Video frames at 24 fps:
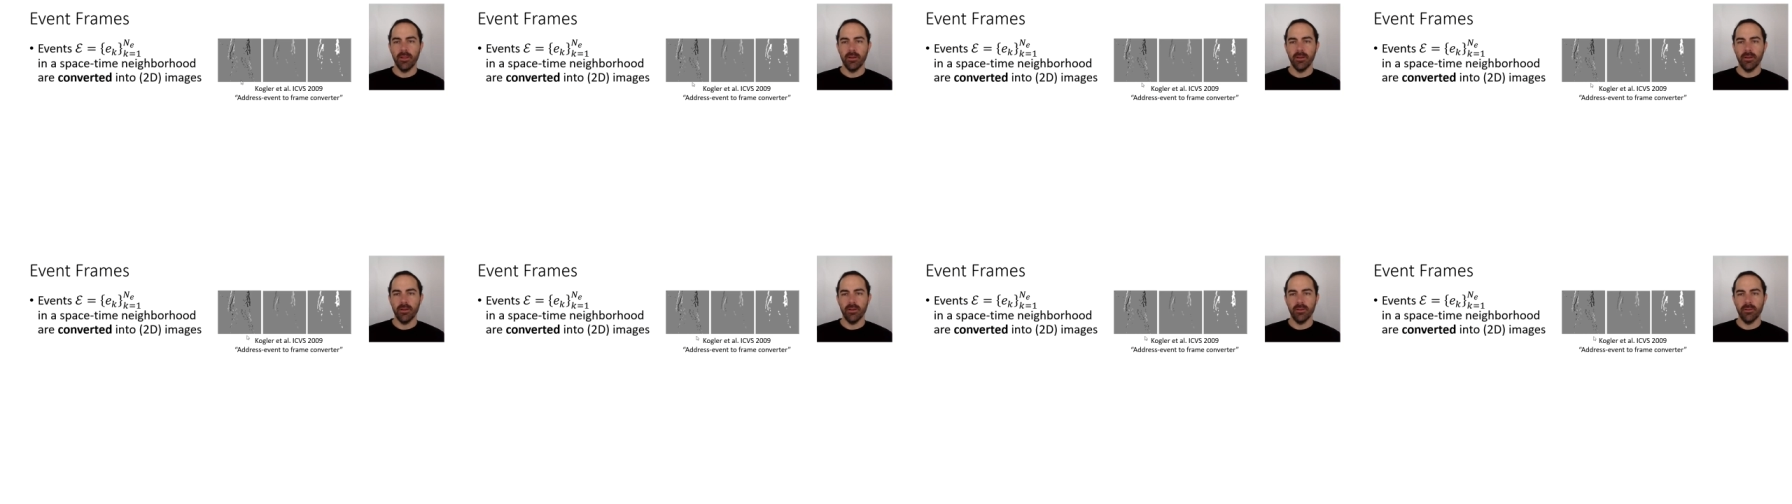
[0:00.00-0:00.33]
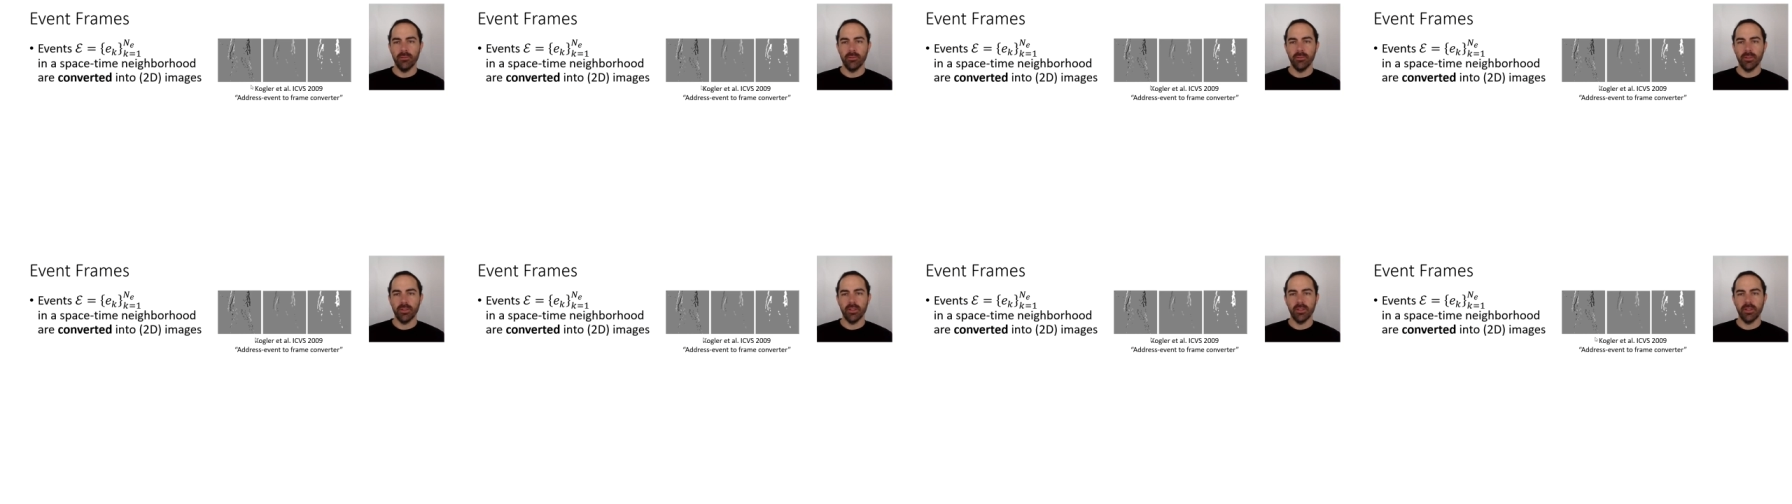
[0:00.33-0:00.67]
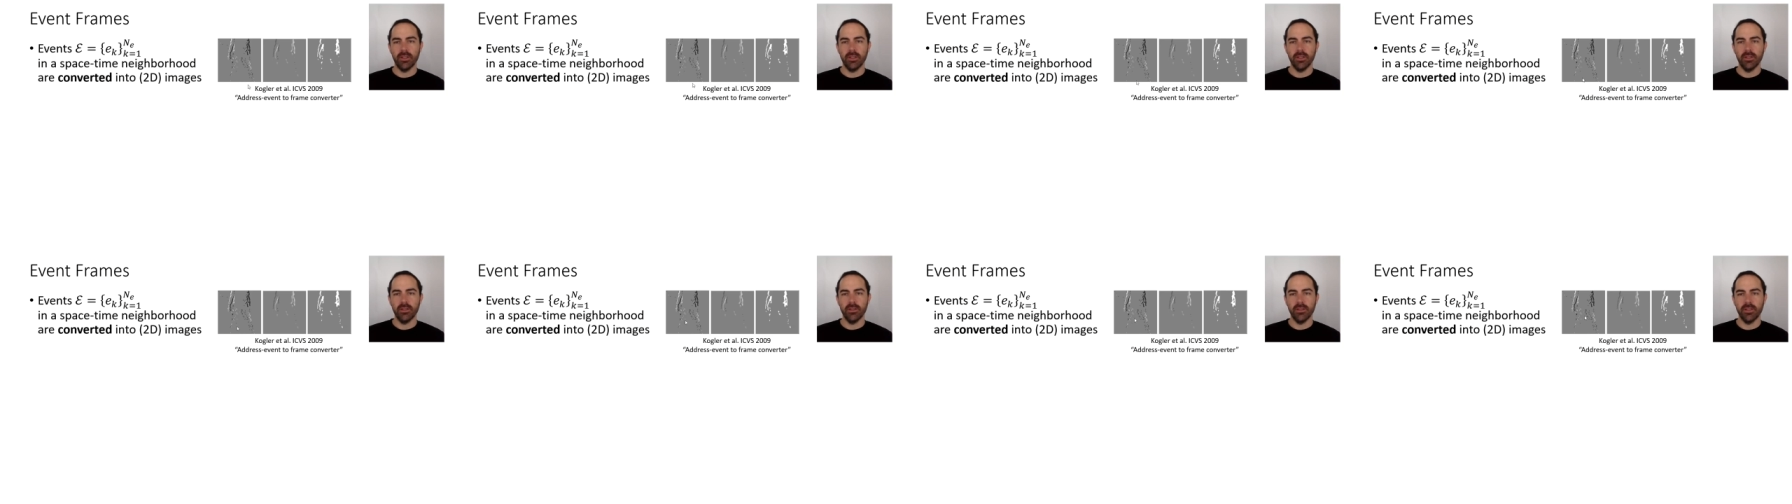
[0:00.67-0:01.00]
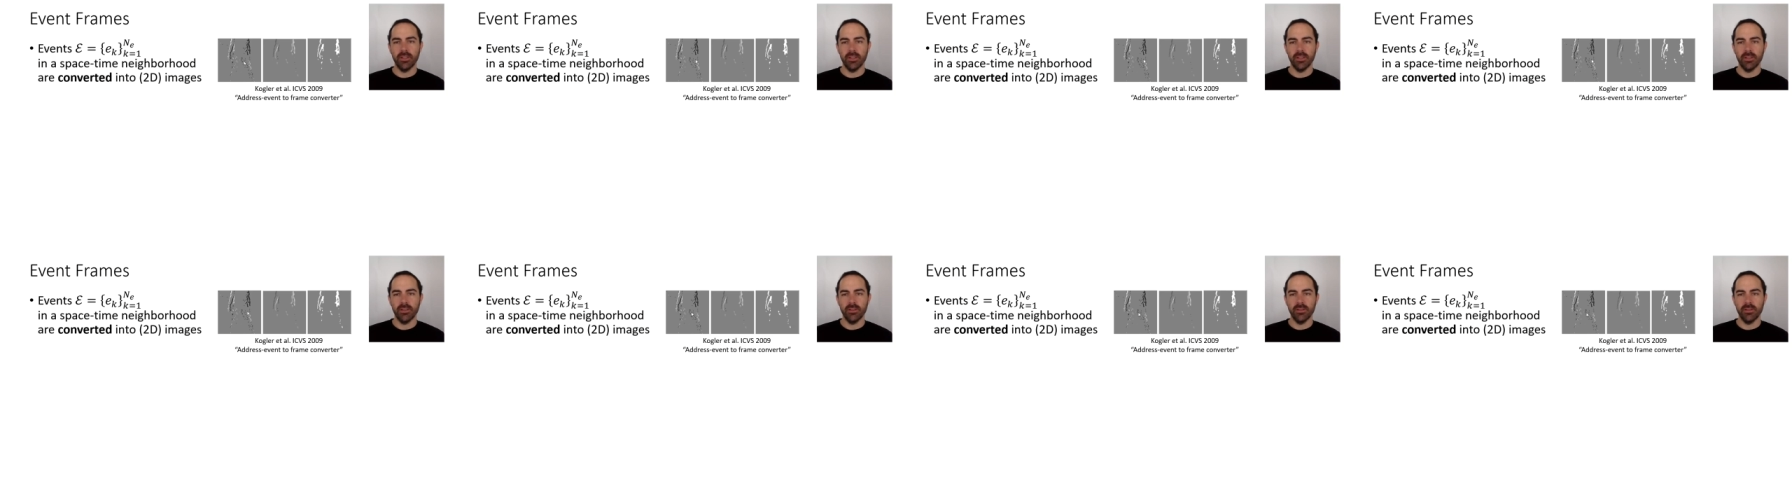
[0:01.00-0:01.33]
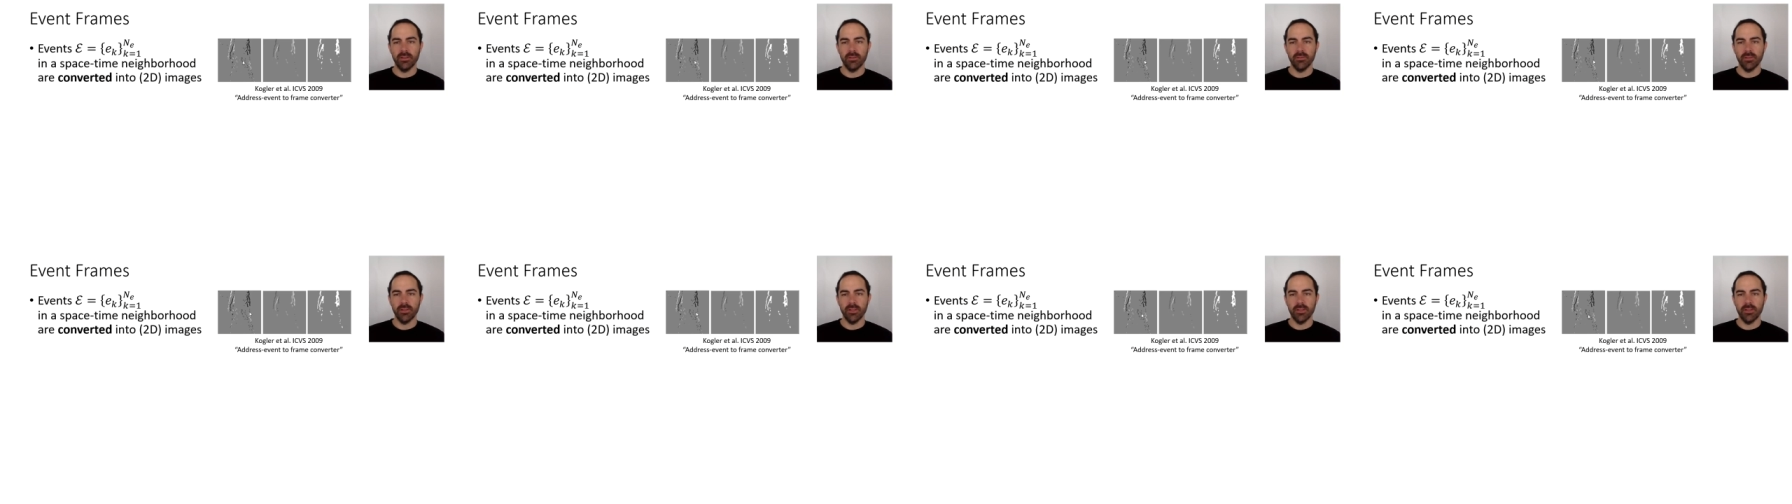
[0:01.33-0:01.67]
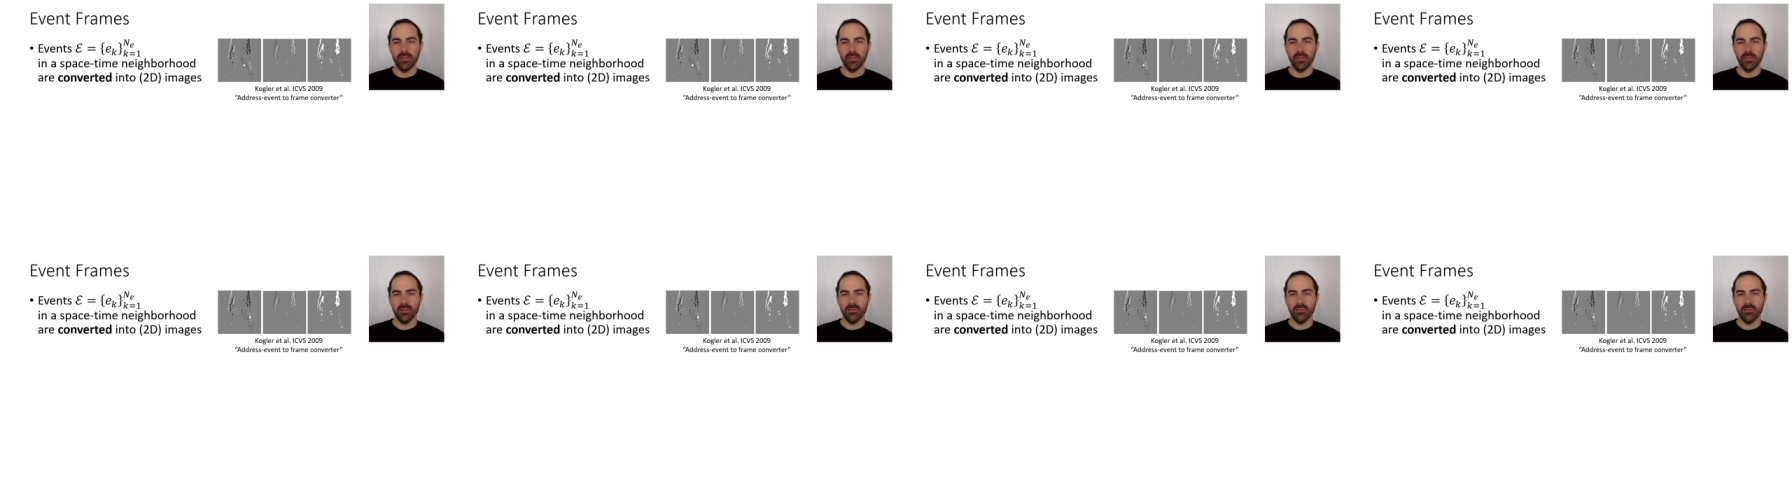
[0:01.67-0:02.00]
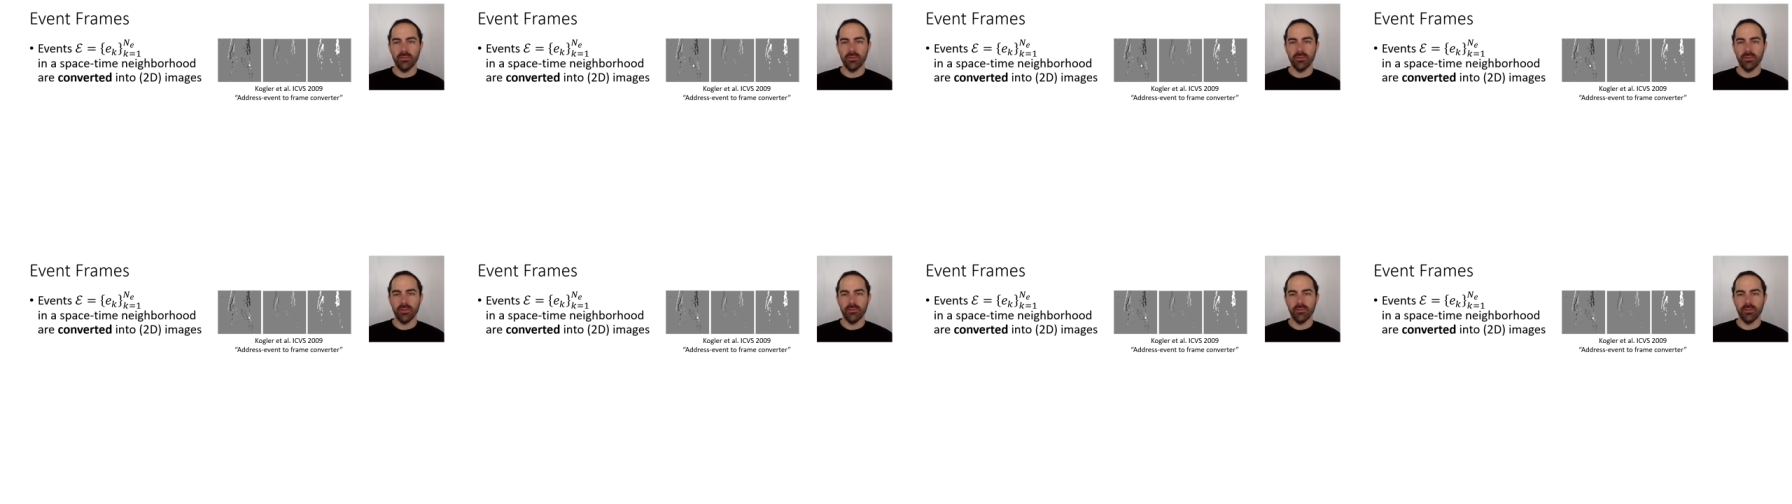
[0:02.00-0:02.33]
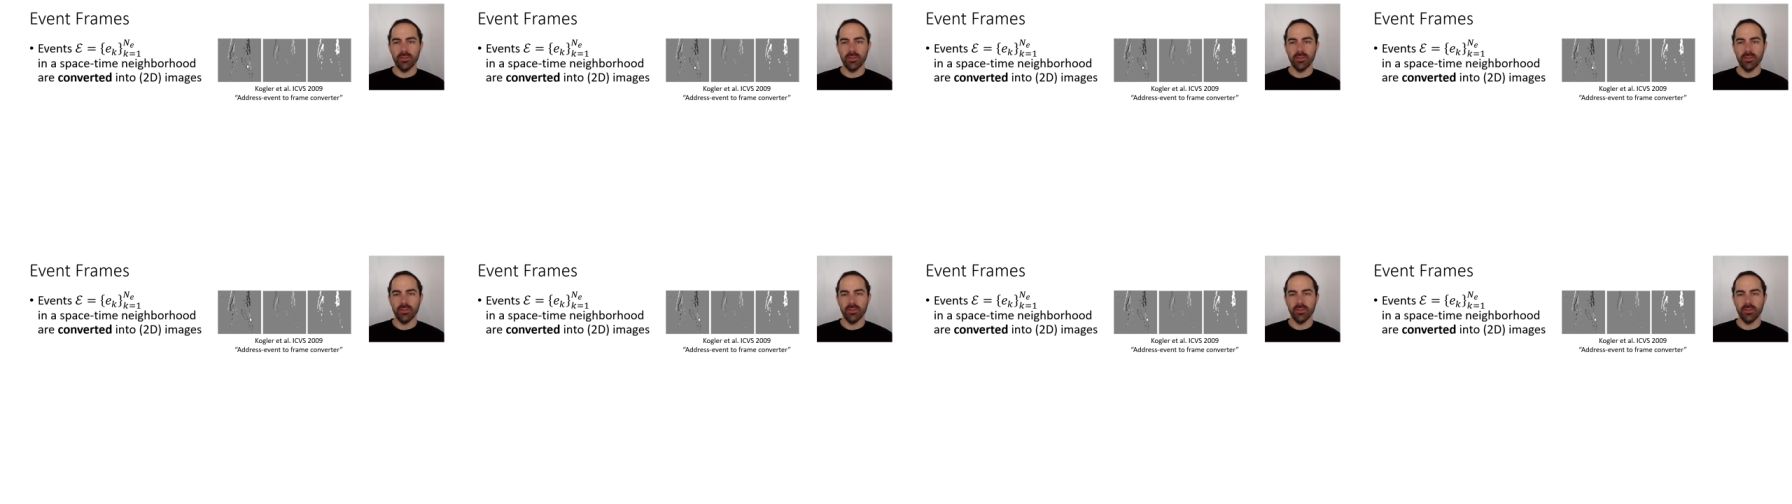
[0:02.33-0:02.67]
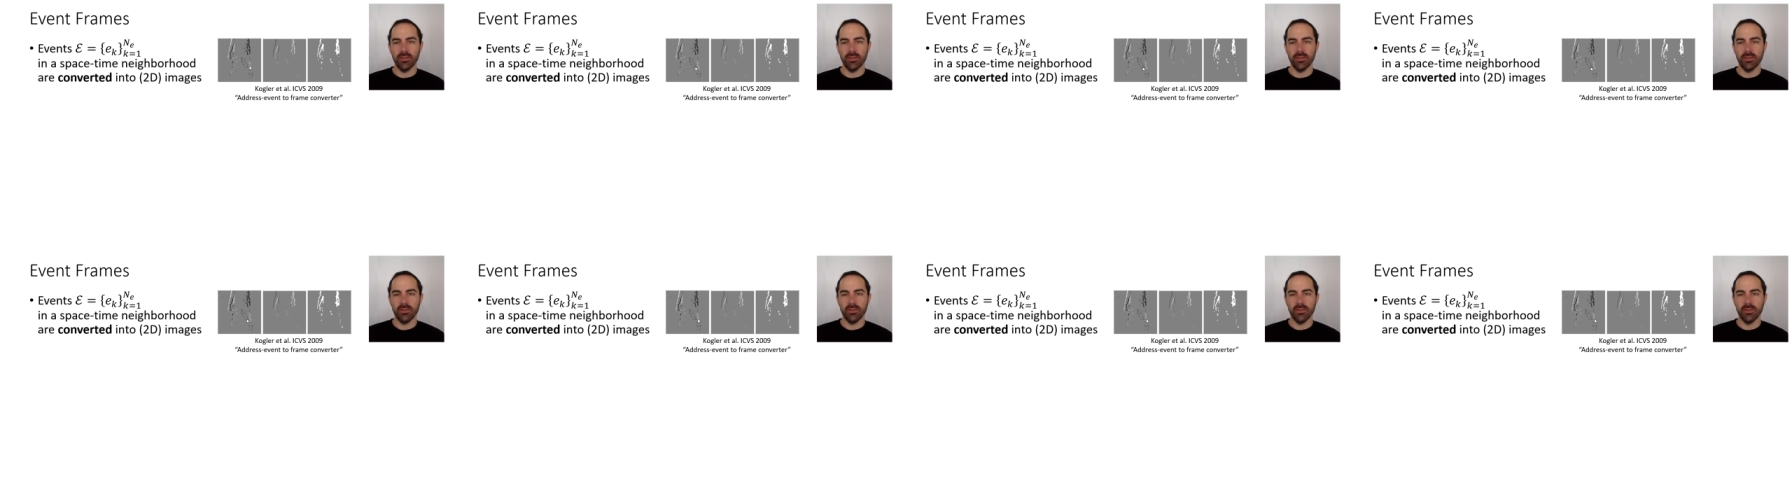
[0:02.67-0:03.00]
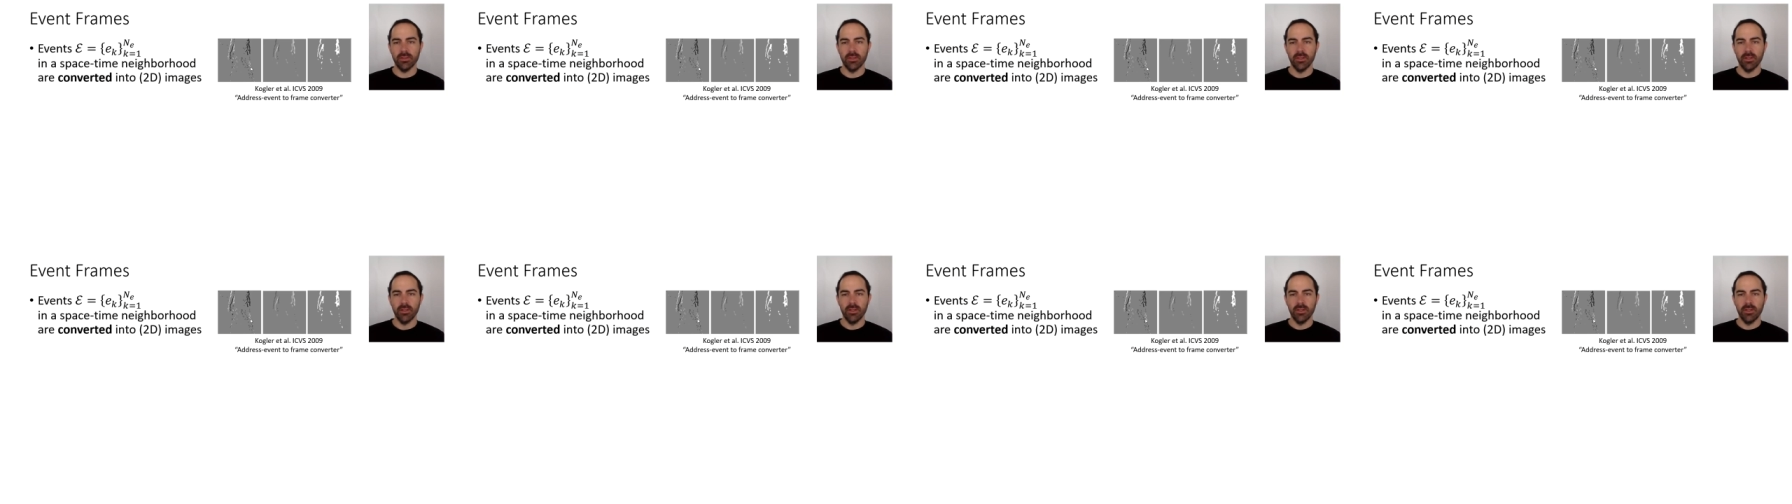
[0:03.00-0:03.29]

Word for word: uh, we can clearly identify the individual events in these